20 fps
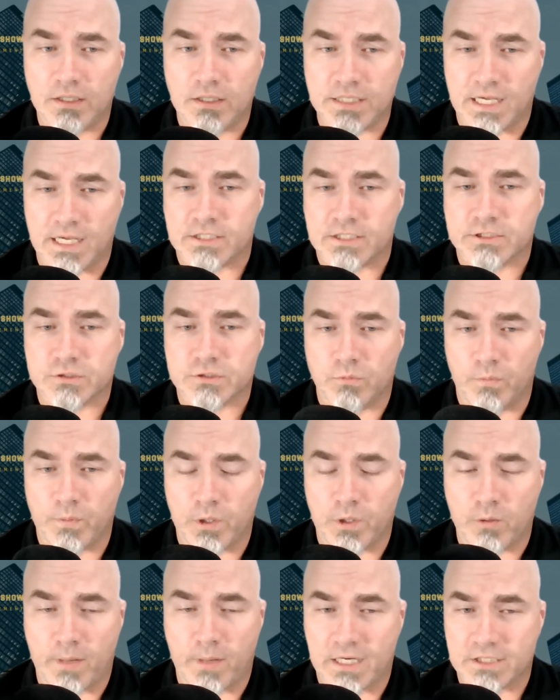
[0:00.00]
yes, when
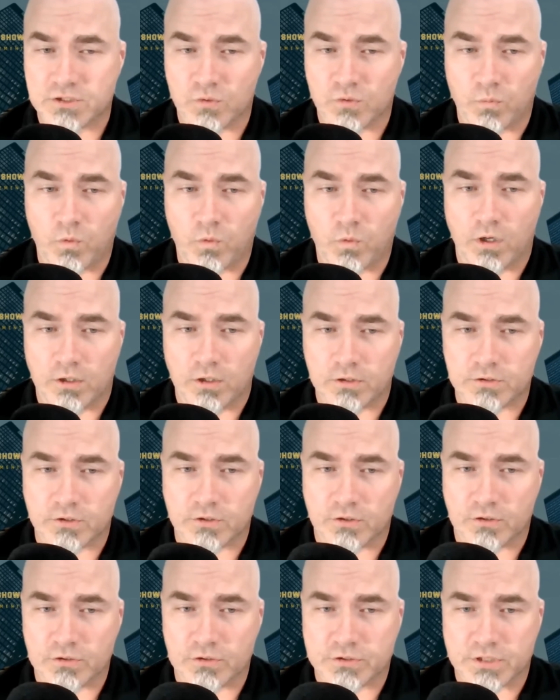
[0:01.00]
we go back to work,
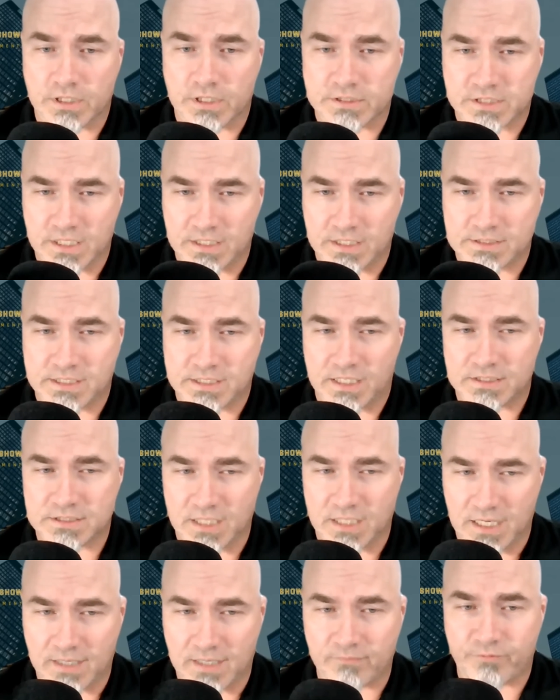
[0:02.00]
it's going to take
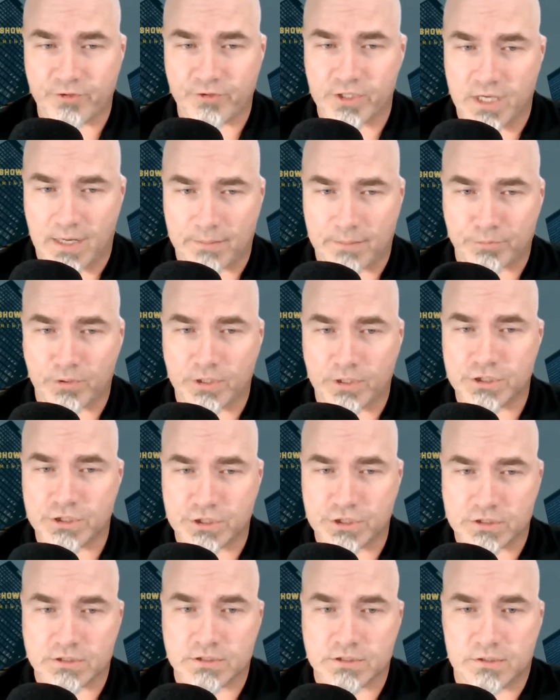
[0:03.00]
time for the
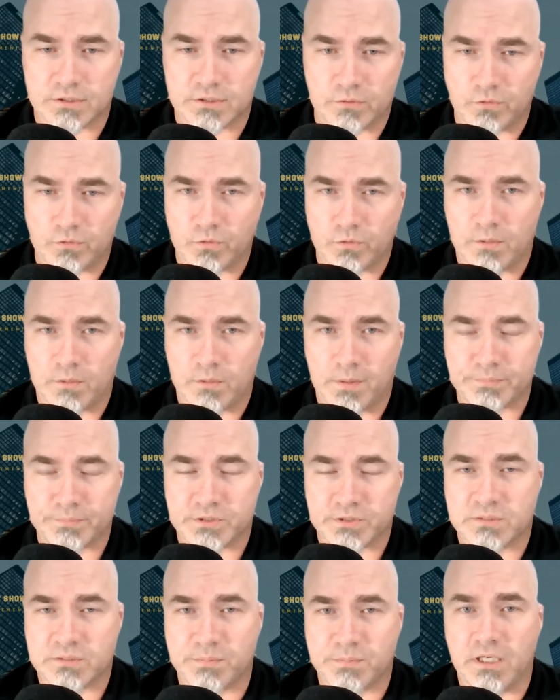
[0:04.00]
operation to come up
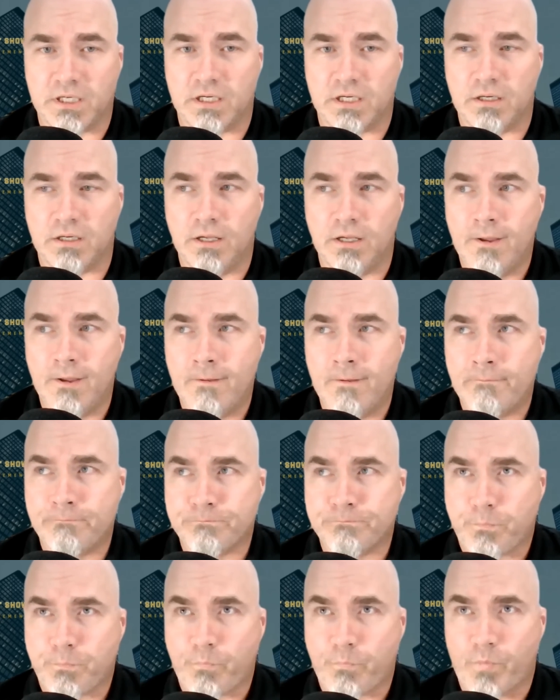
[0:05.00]
to speed
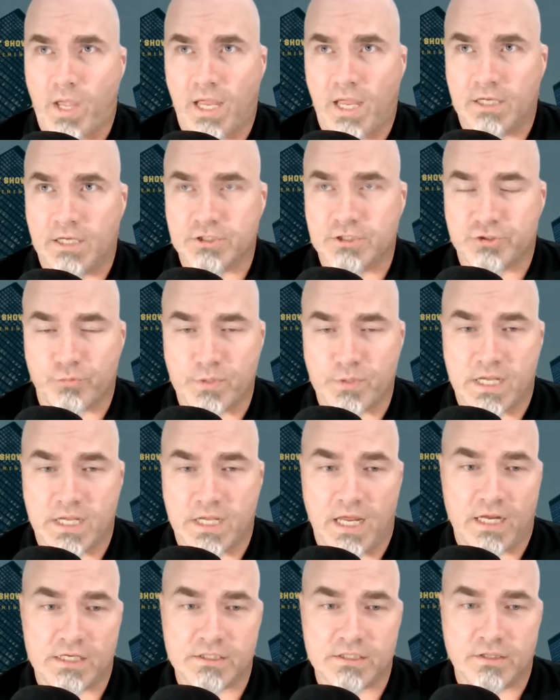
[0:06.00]
and to
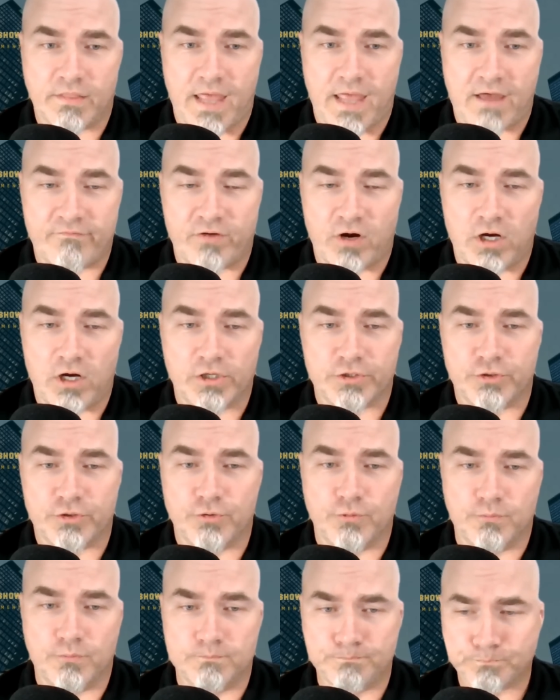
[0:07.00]
regain that
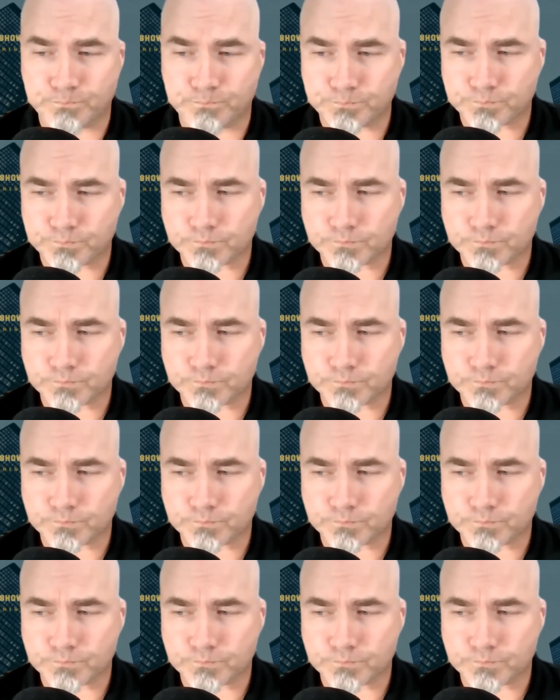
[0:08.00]
volume.